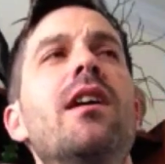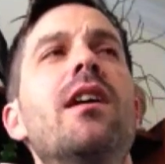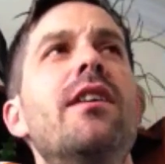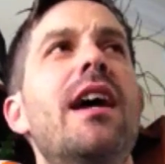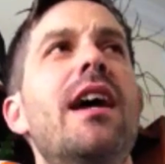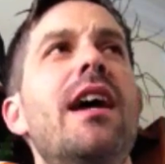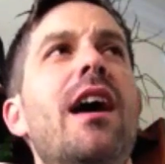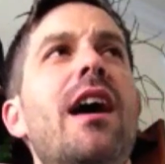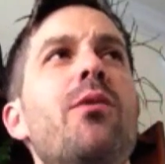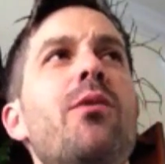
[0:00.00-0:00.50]

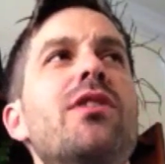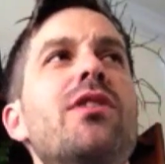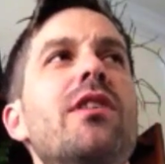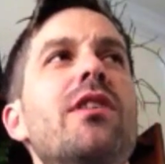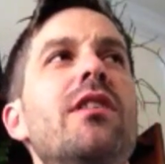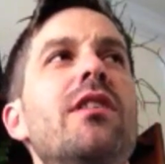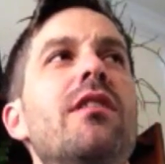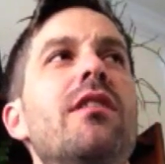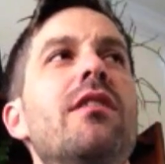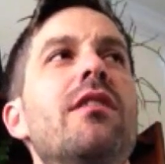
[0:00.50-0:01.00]
Yeah, I was going
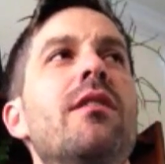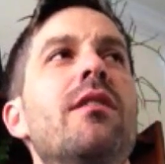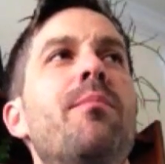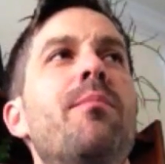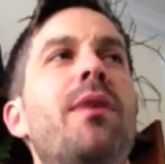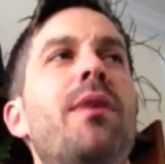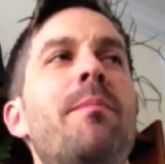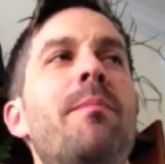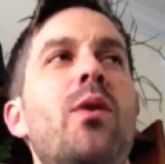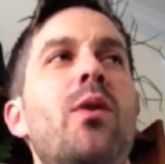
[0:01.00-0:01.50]
to
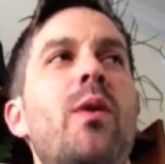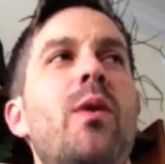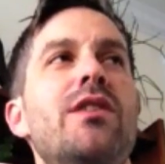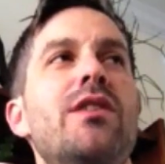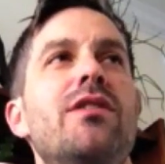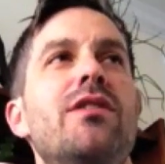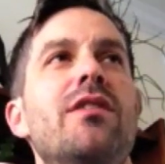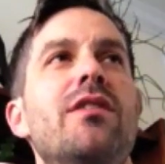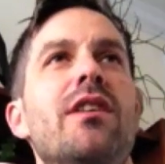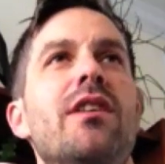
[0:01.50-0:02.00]
pop the
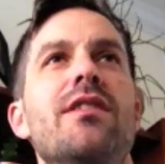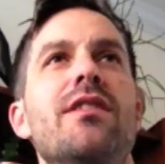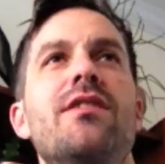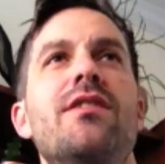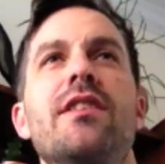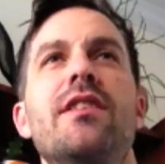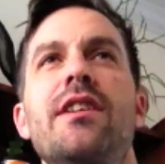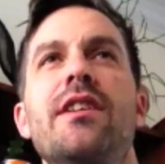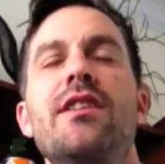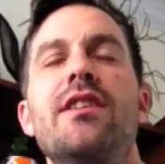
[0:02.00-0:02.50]
question on
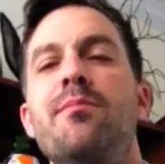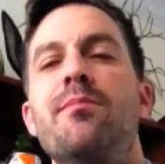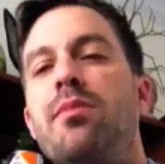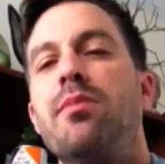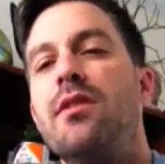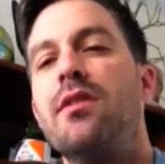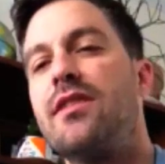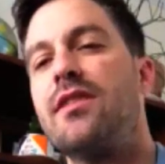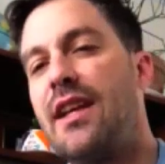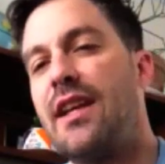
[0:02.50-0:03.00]
Celia's
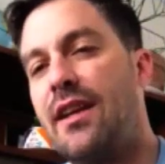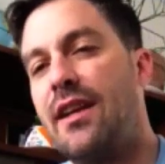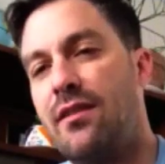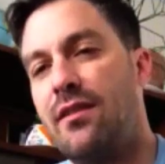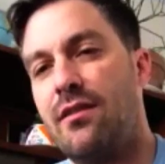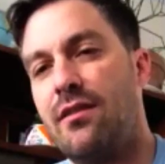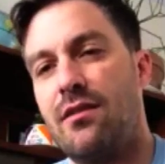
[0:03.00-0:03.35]
birthday,